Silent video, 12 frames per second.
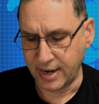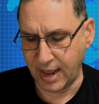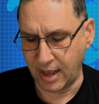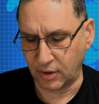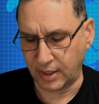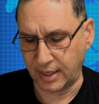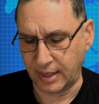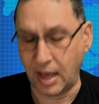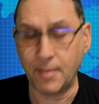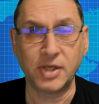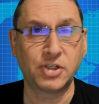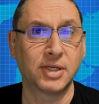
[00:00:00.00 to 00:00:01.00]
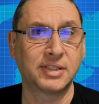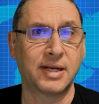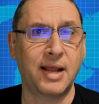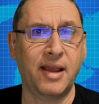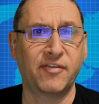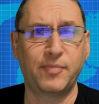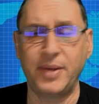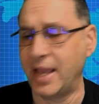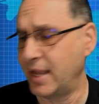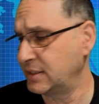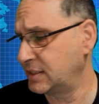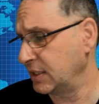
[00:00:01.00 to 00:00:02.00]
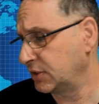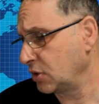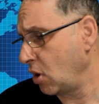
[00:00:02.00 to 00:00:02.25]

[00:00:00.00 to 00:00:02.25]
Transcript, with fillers: Now, uh, how much does an IFB headset